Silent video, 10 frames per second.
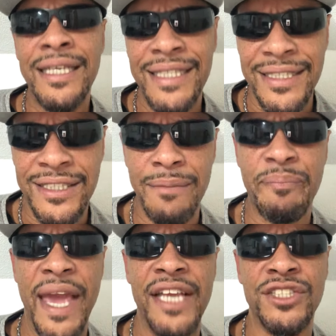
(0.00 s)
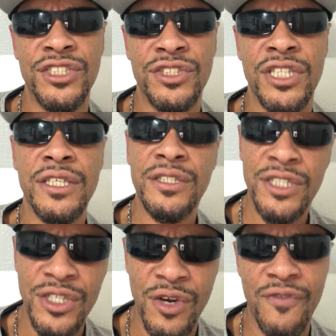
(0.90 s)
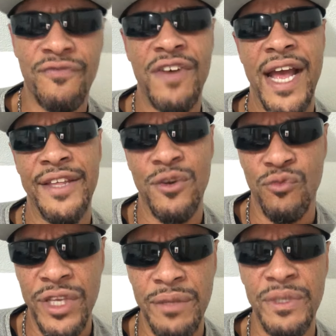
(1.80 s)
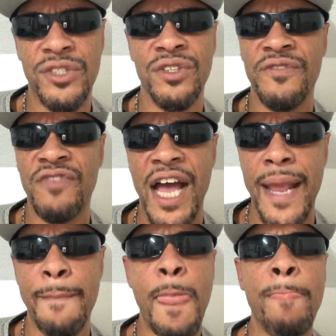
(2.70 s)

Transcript: getting some patience, you know, finding your rhythm into the fight,